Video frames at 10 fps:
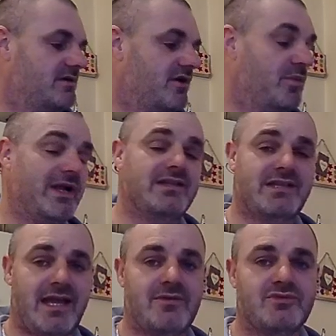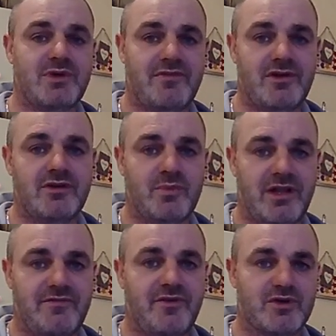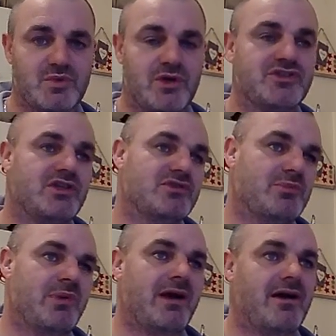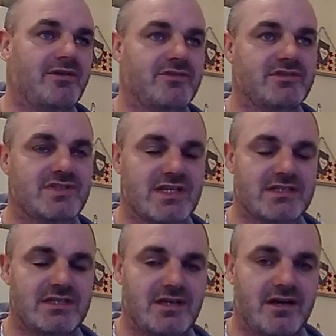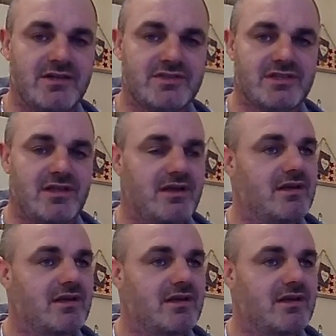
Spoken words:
I went down to have a look where the fox was. It was about 160 yards.